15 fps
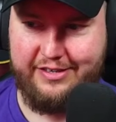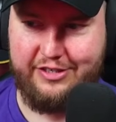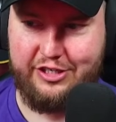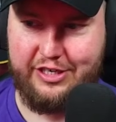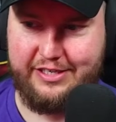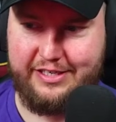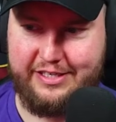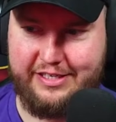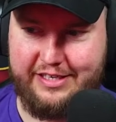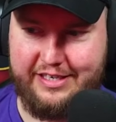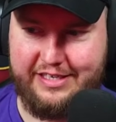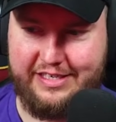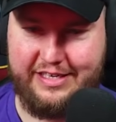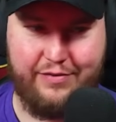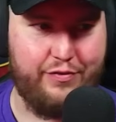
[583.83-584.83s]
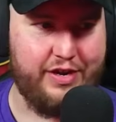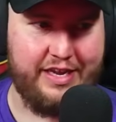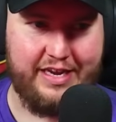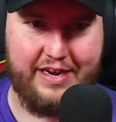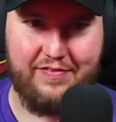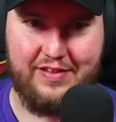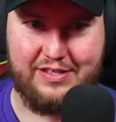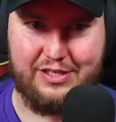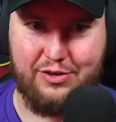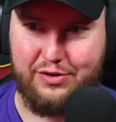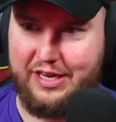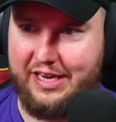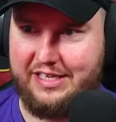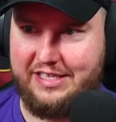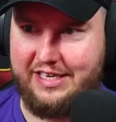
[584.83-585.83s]
just to see if we can get the 2
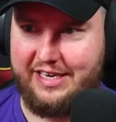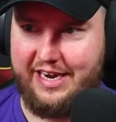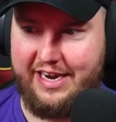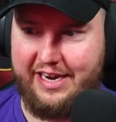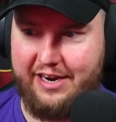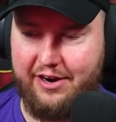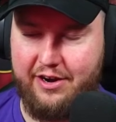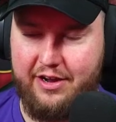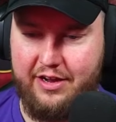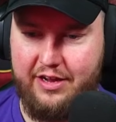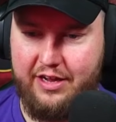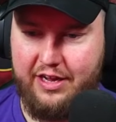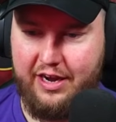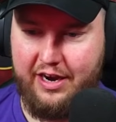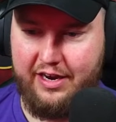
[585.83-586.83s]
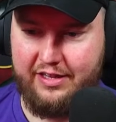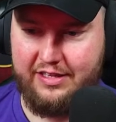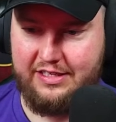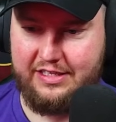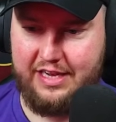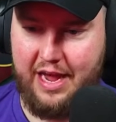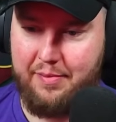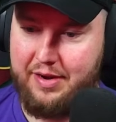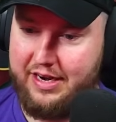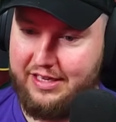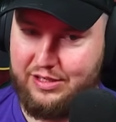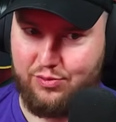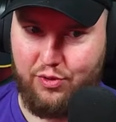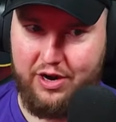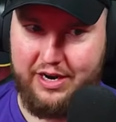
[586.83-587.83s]
key today here. All right, I mean,
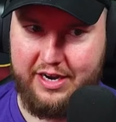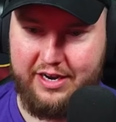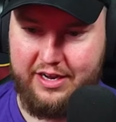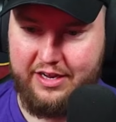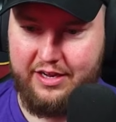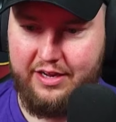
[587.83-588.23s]
it's running.